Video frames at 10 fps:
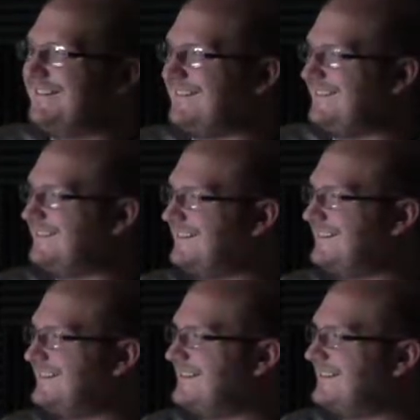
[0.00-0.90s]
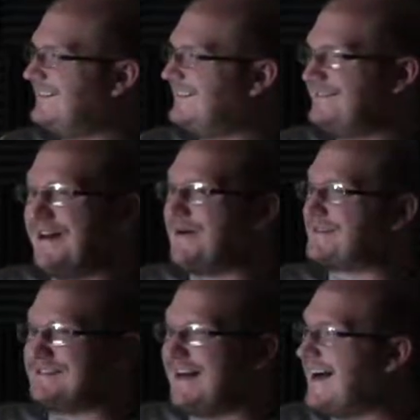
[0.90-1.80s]
question, Your Honor. No,
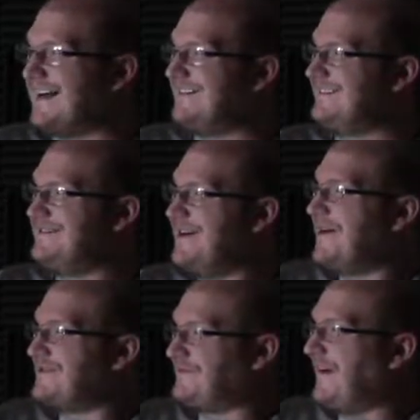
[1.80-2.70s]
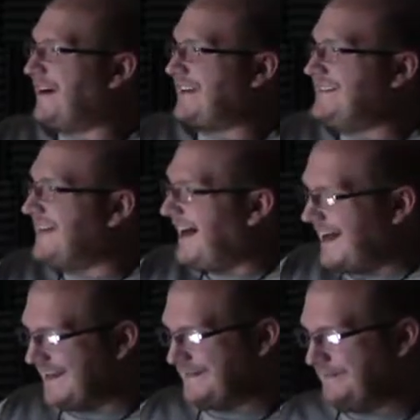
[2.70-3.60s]
it's not. No, it's fucking
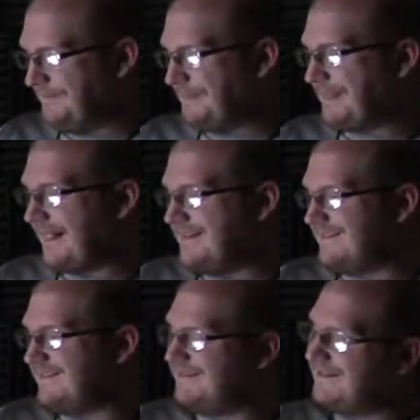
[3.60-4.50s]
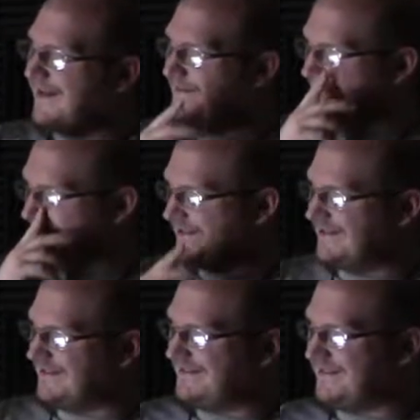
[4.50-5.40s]
not. Oh my I mean, God. we
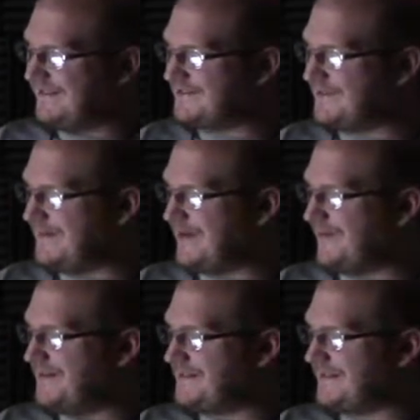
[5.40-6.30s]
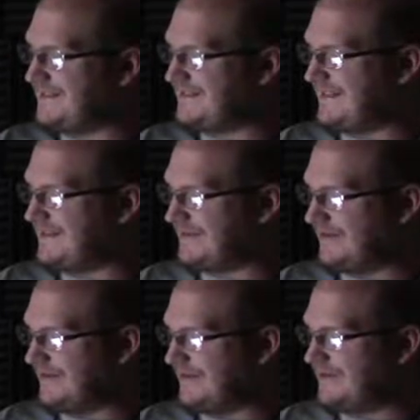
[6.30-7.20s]
could. I this could it. be a one sentence answer,
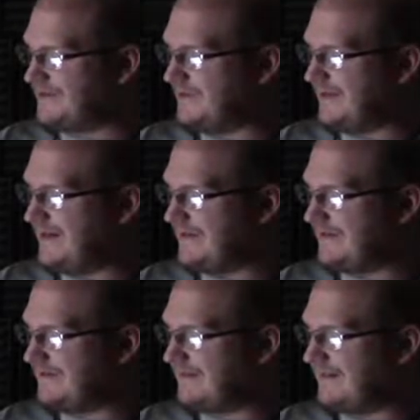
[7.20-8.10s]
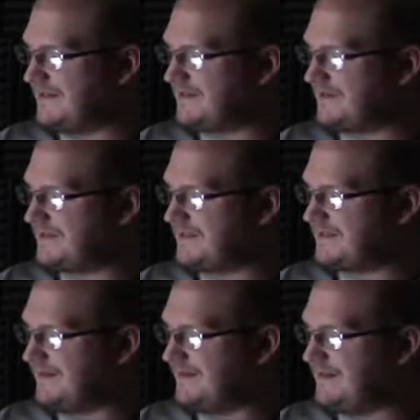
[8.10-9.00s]
you know. So by your, I guess your
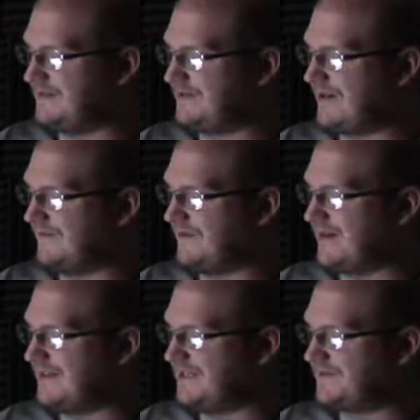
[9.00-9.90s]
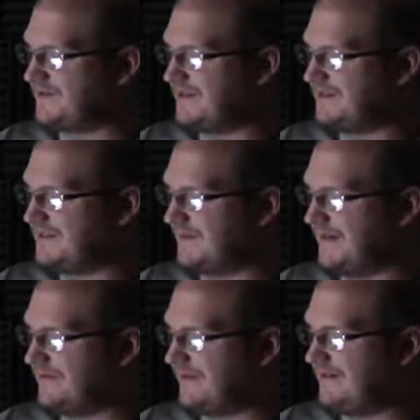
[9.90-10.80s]
testimony is you have no idea if Tracy is a
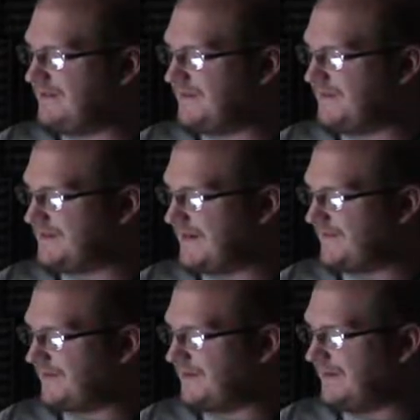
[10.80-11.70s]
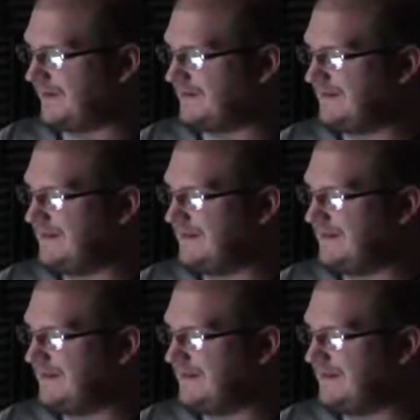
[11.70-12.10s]
minority, if he's African American.